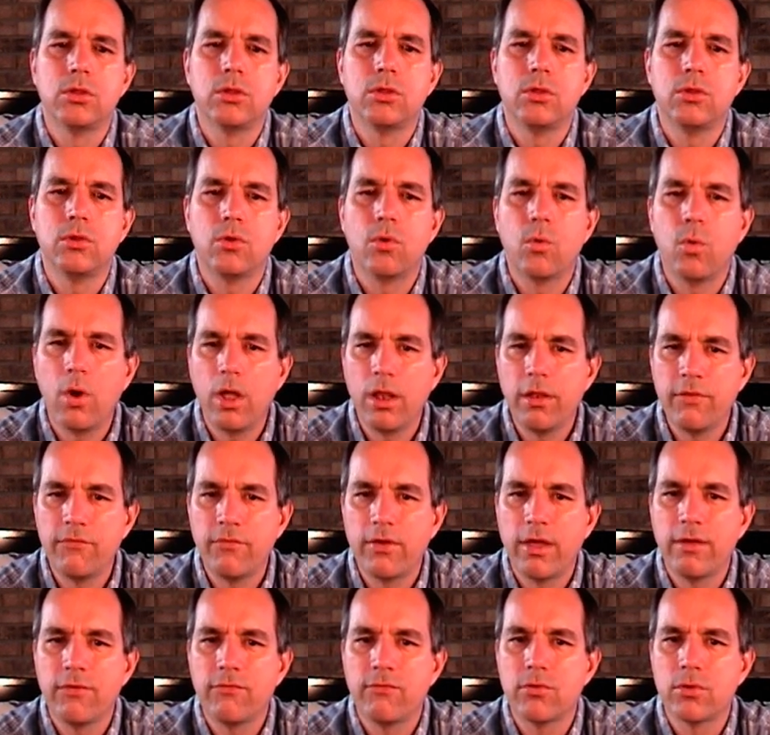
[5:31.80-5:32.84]
to
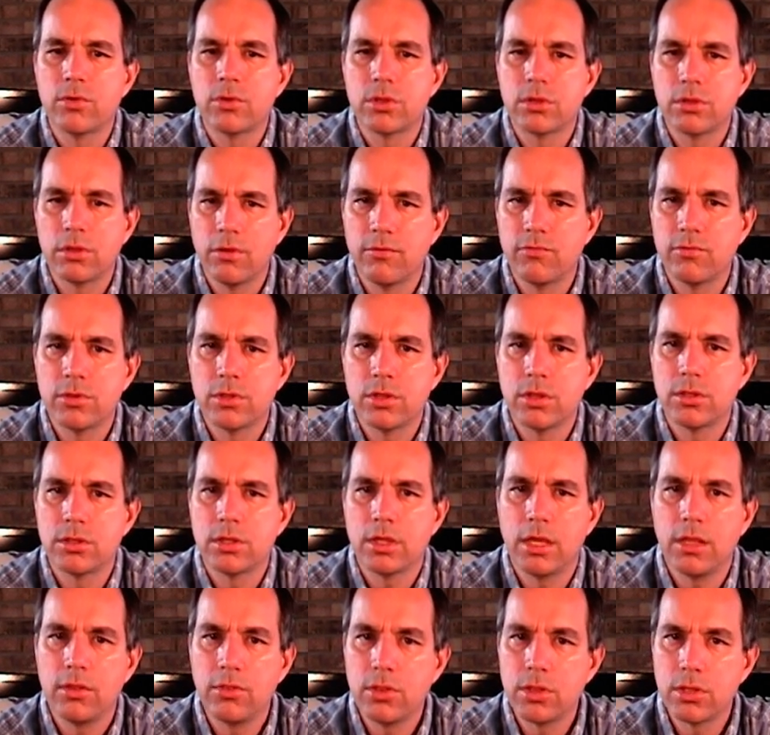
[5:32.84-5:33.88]
qualify for services
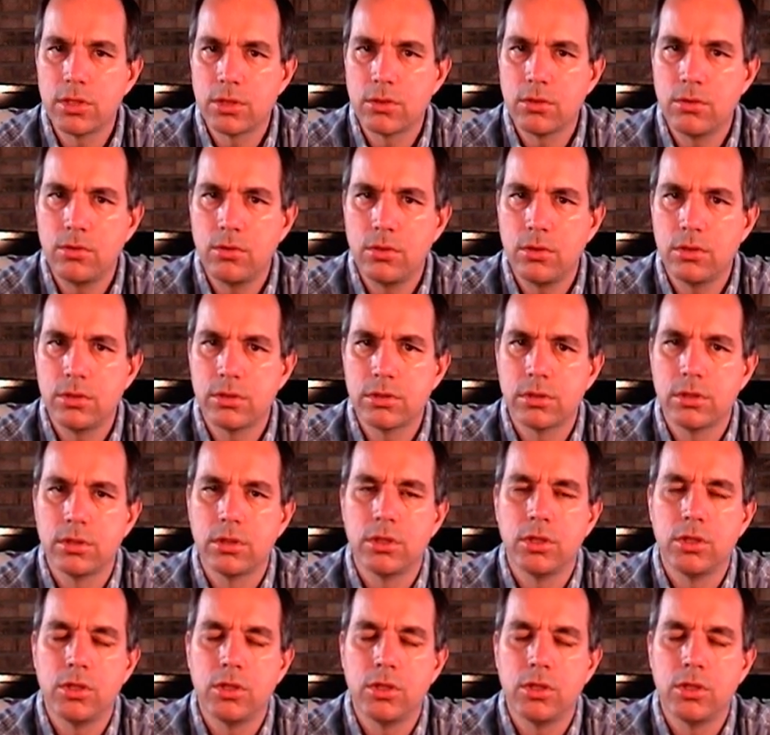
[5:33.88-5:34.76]
in the schools,